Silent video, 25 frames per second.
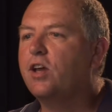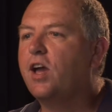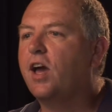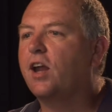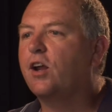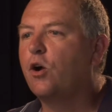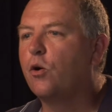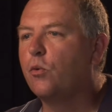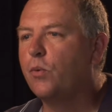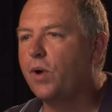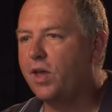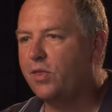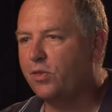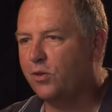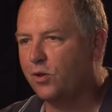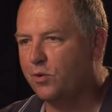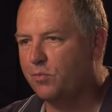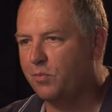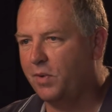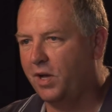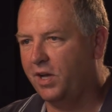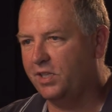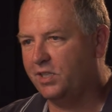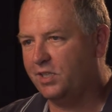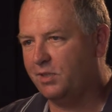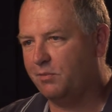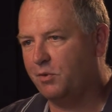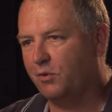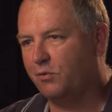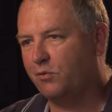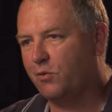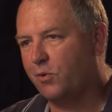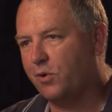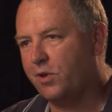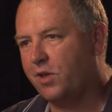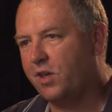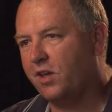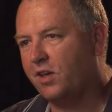to go wade through Muncie
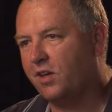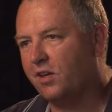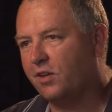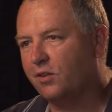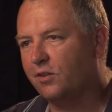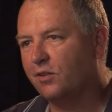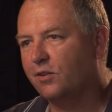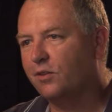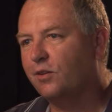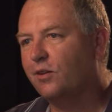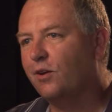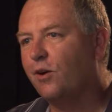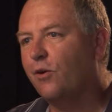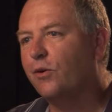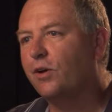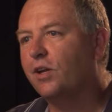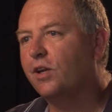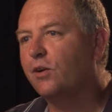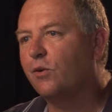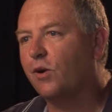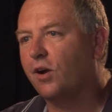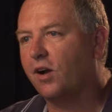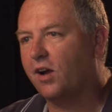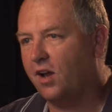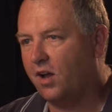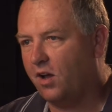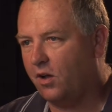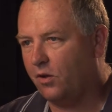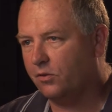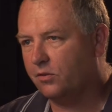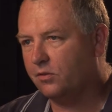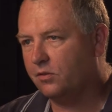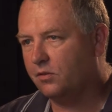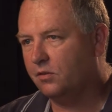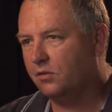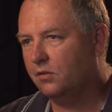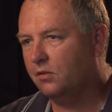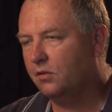before you can go anywhere
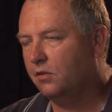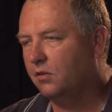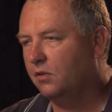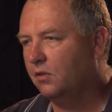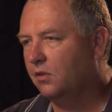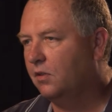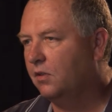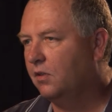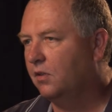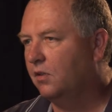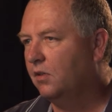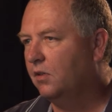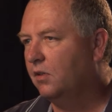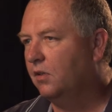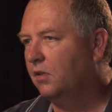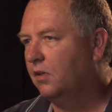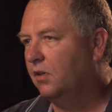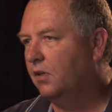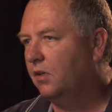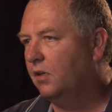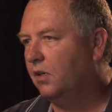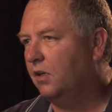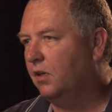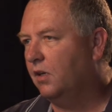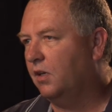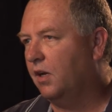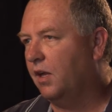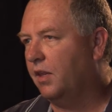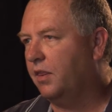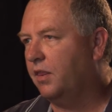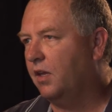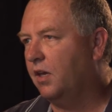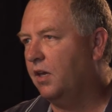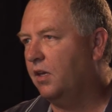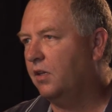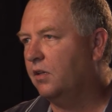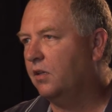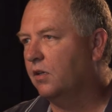else. And I
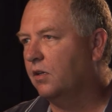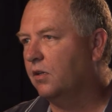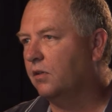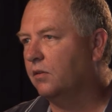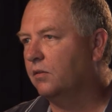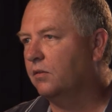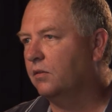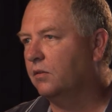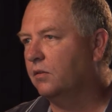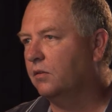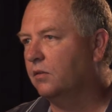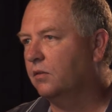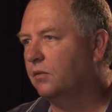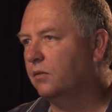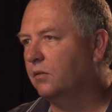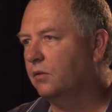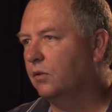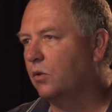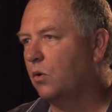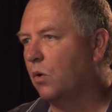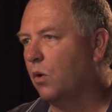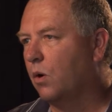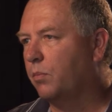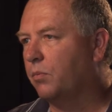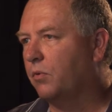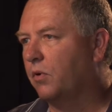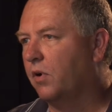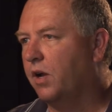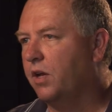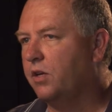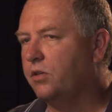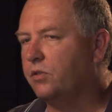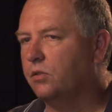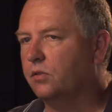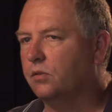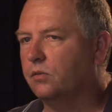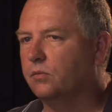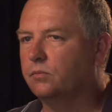think the
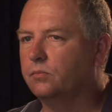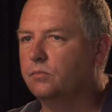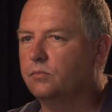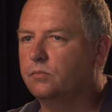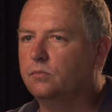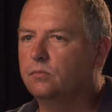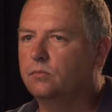corporation